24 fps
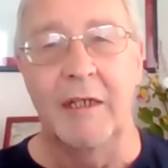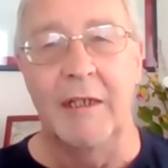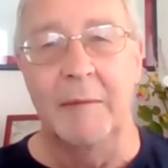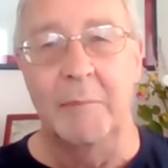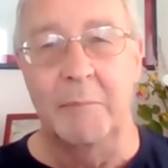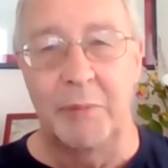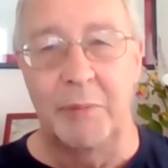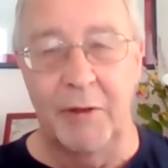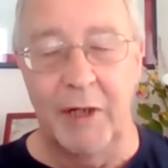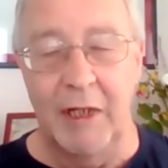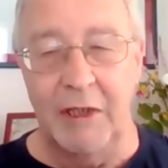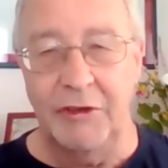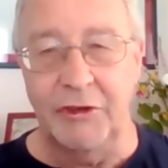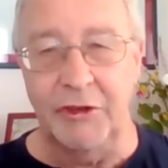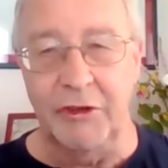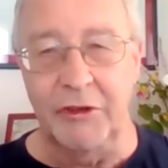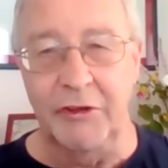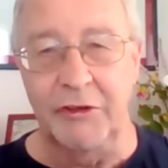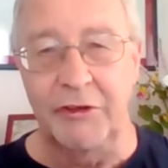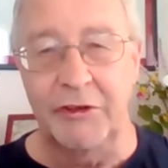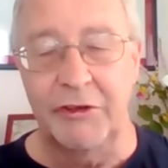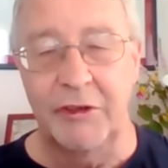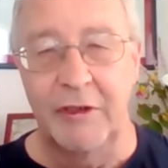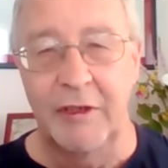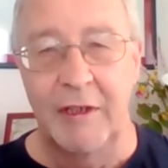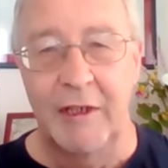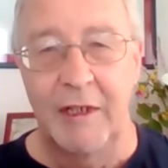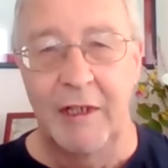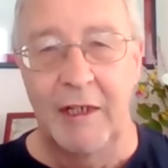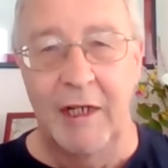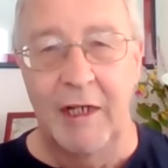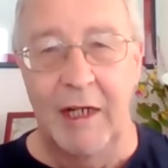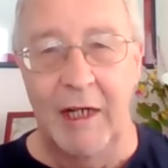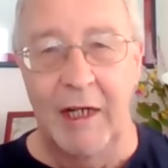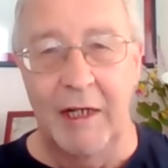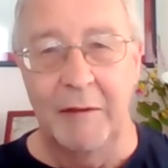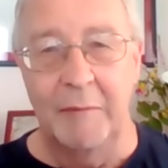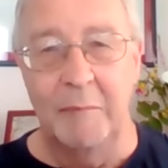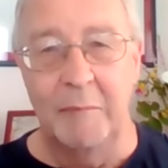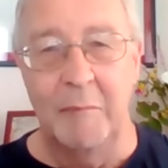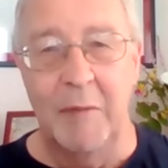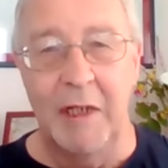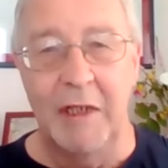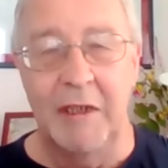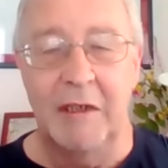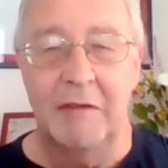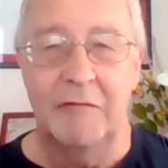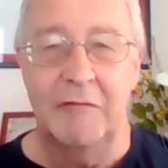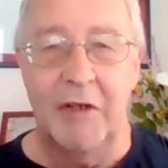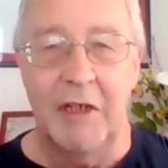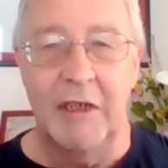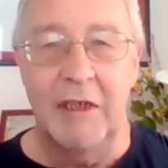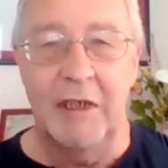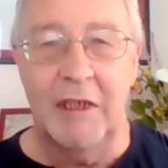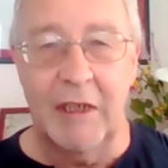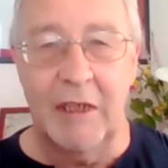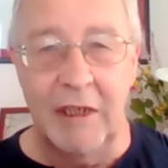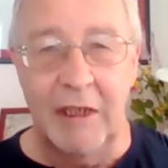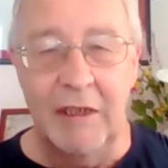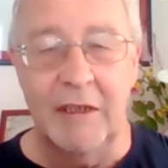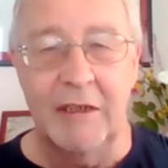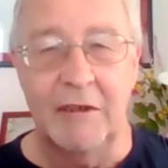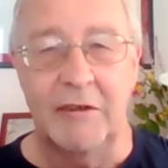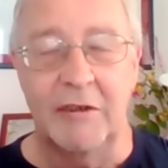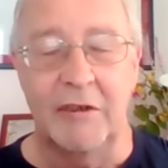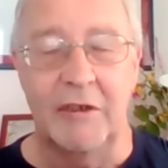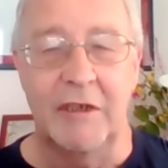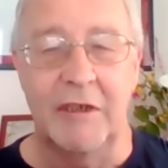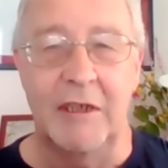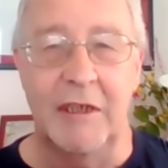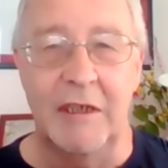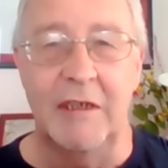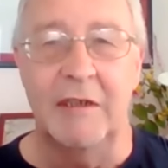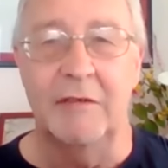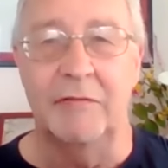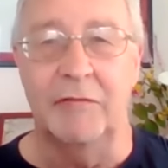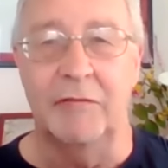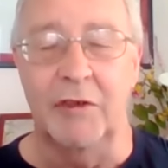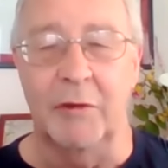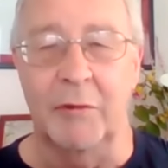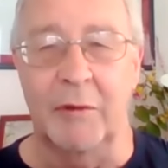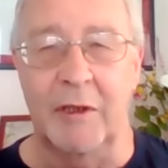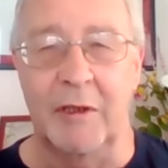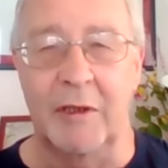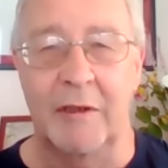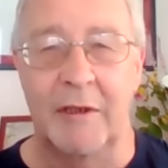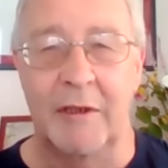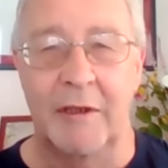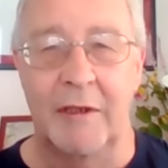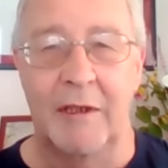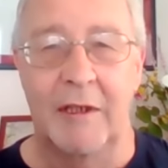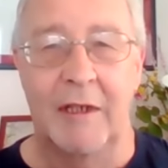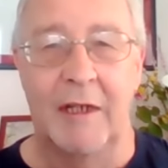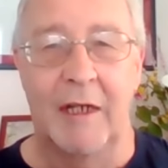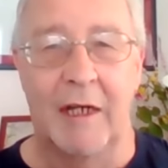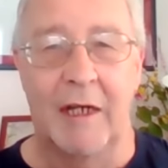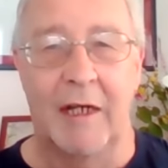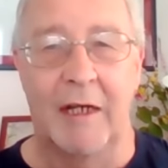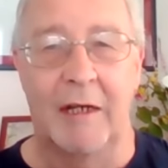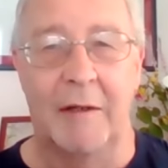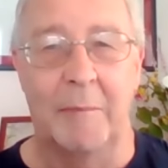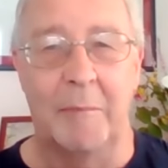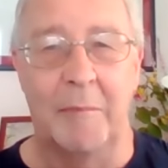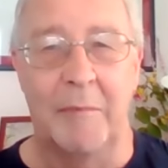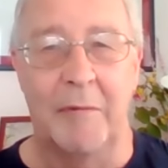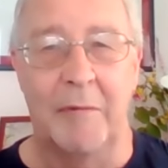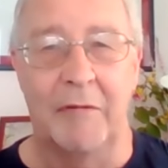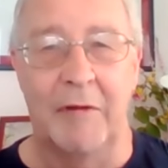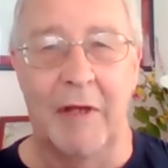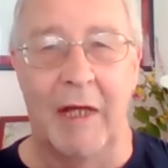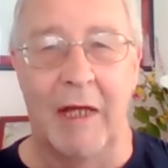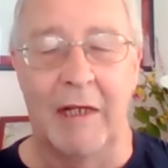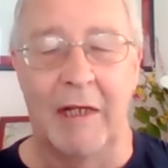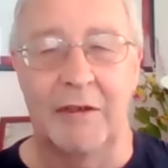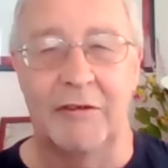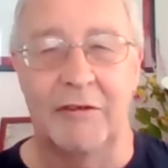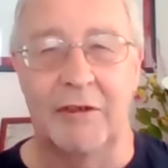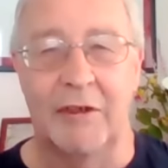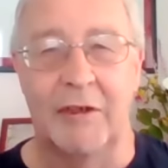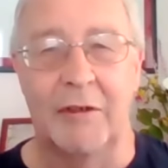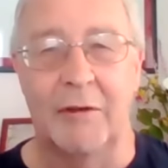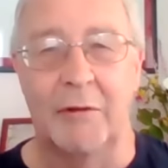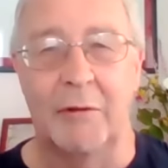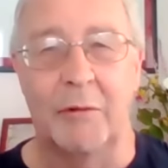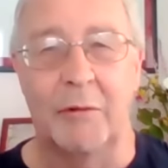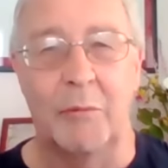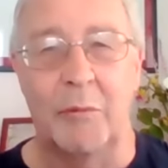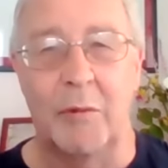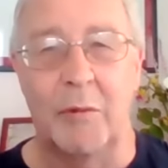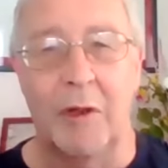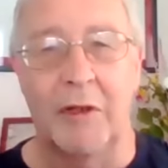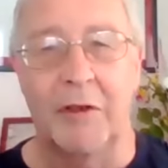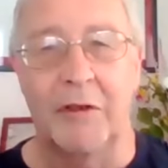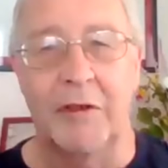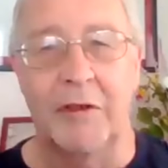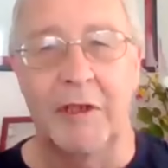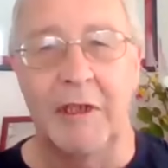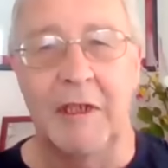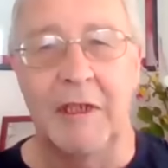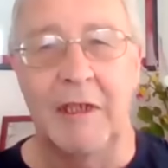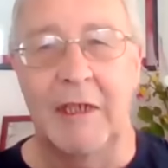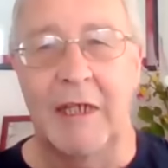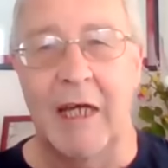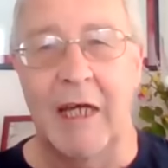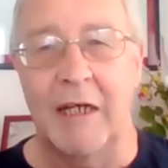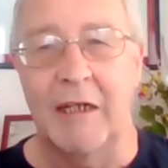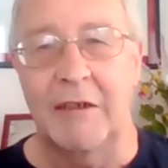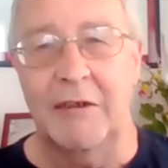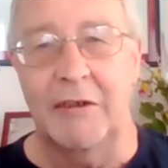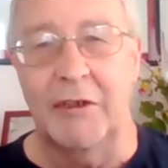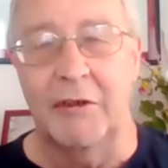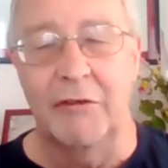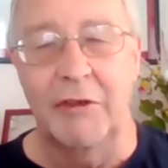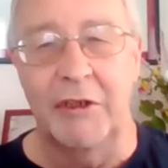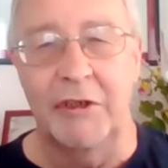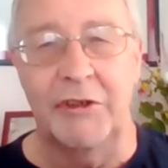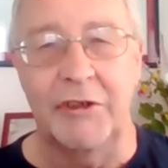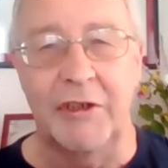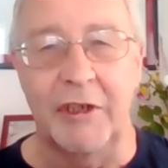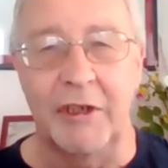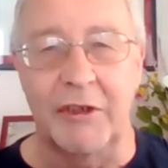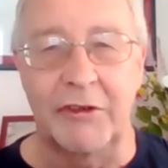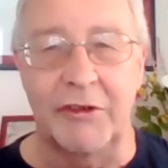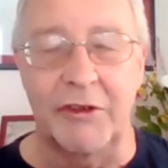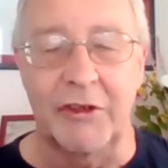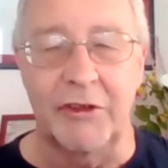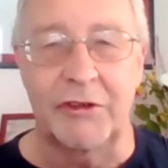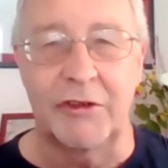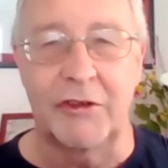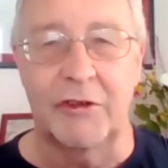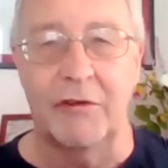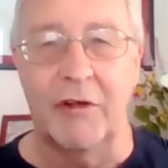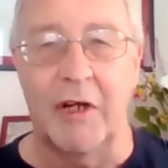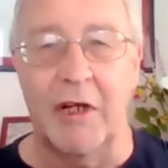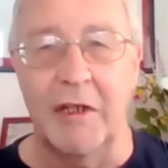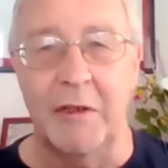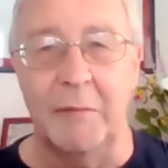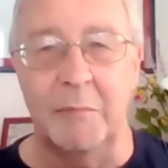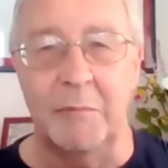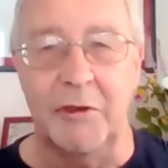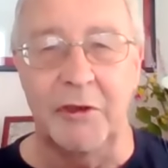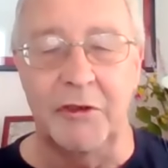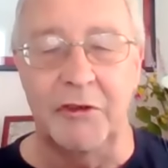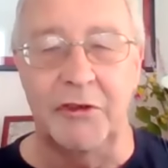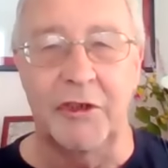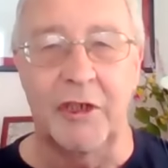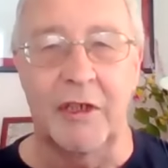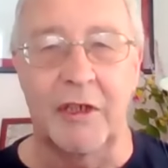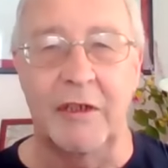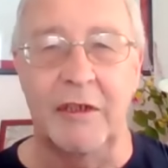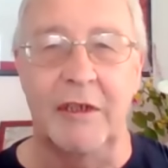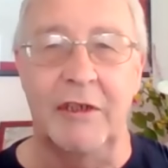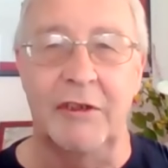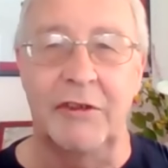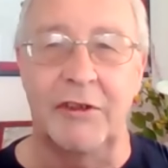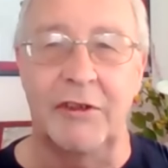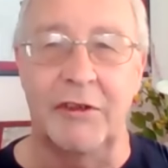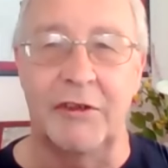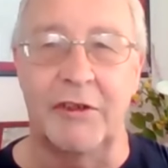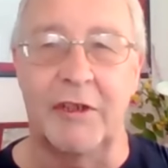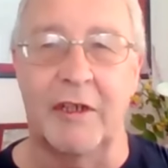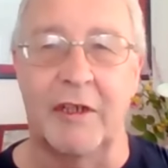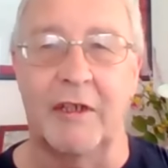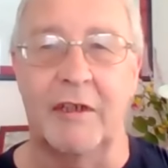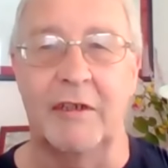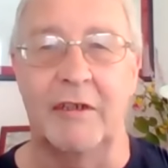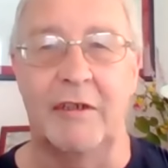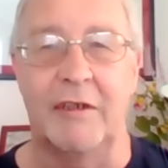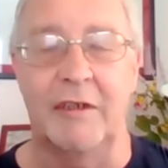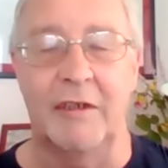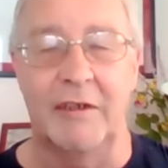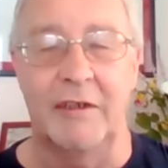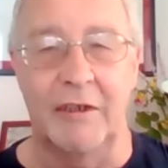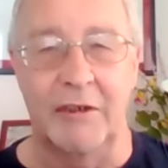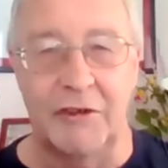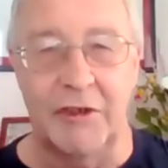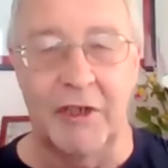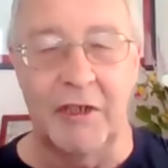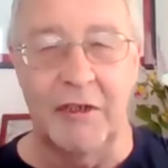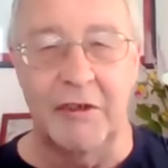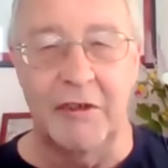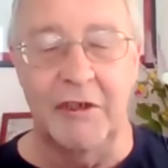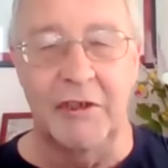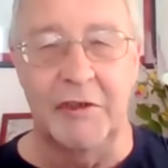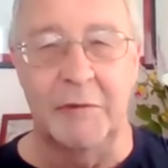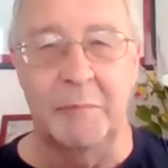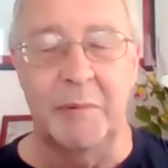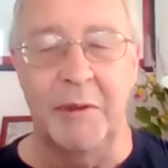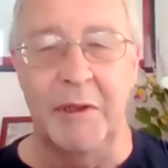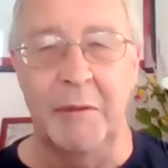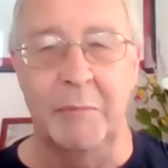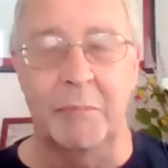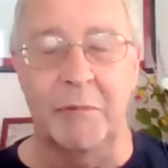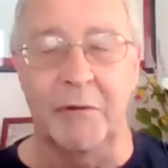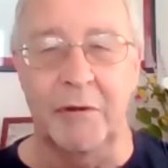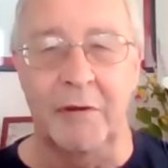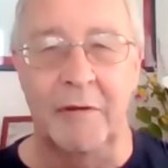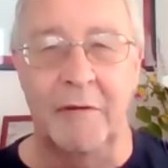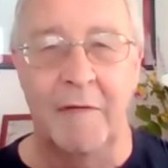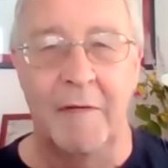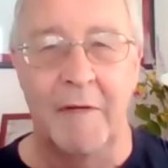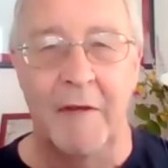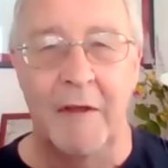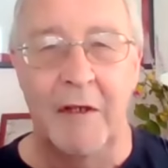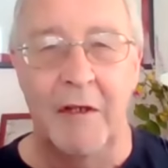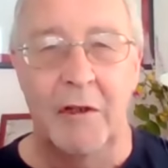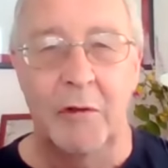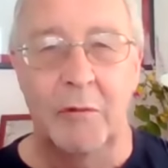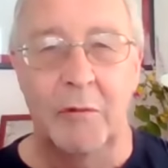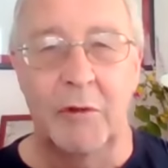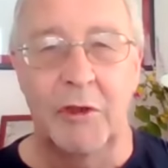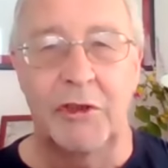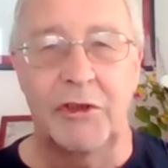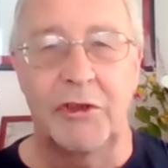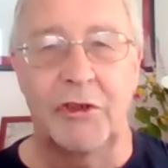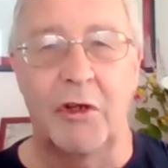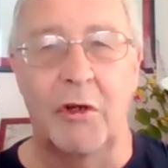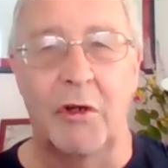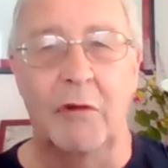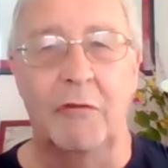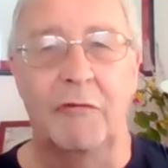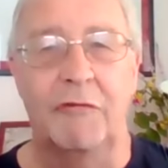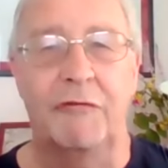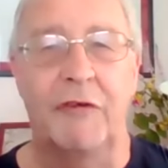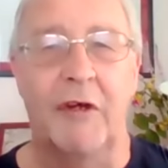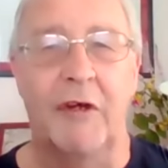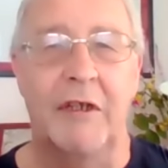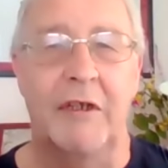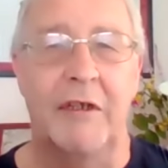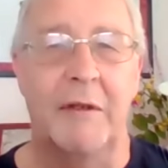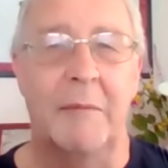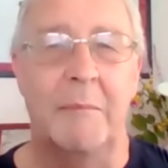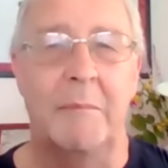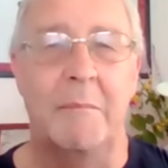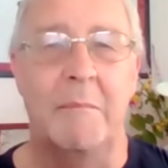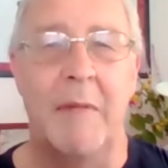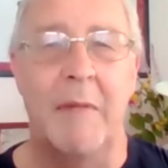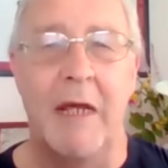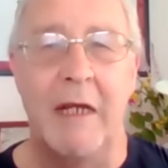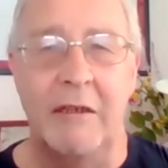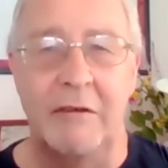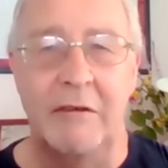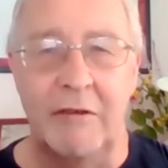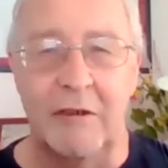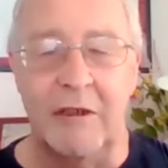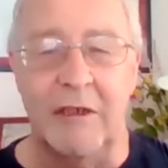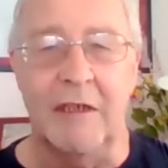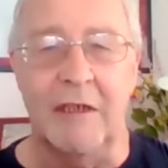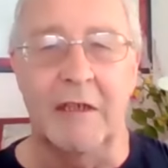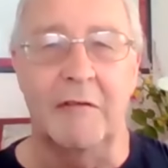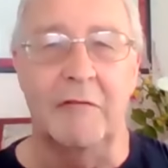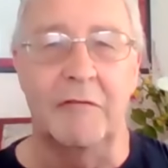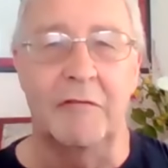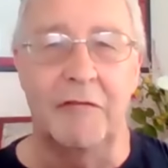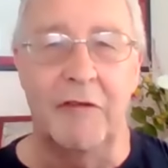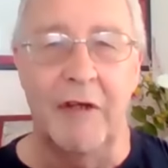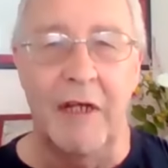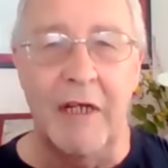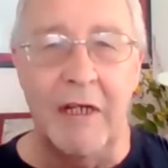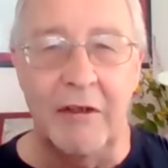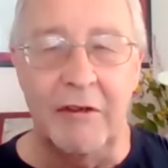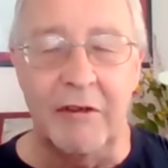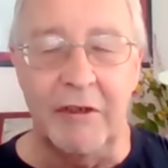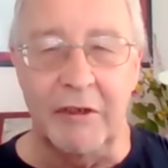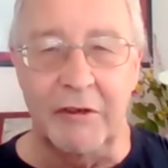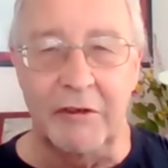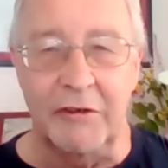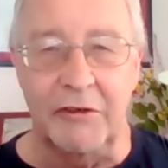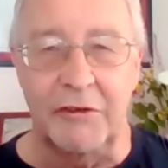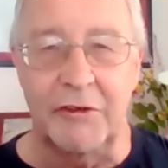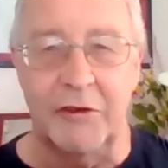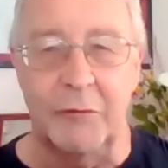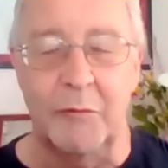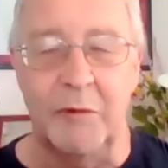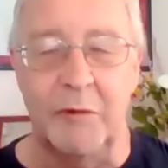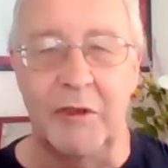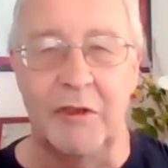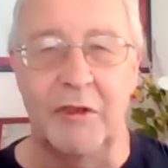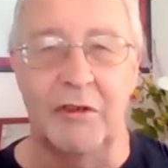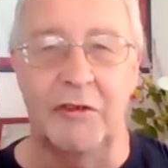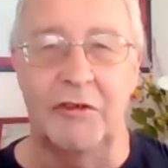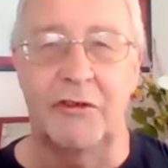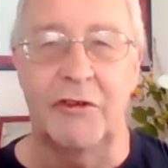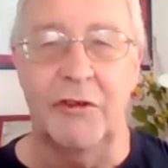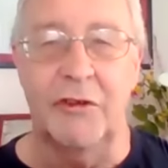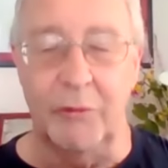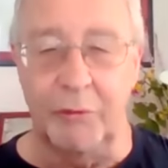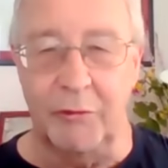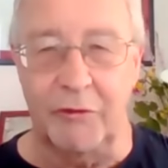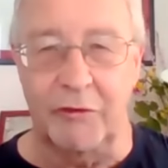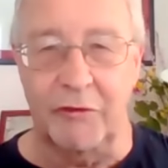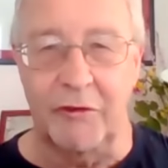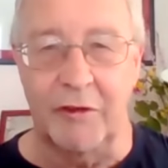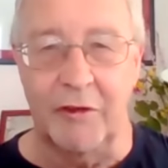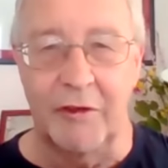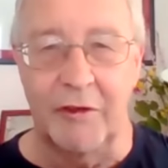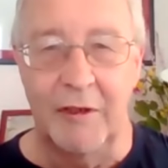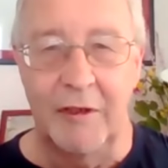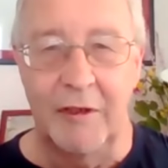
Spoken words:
impressions, and made it very clear to the interviewer that what the characteristics ascribed to Chinese society and the Chinese people were so fundamentally at variance with the truth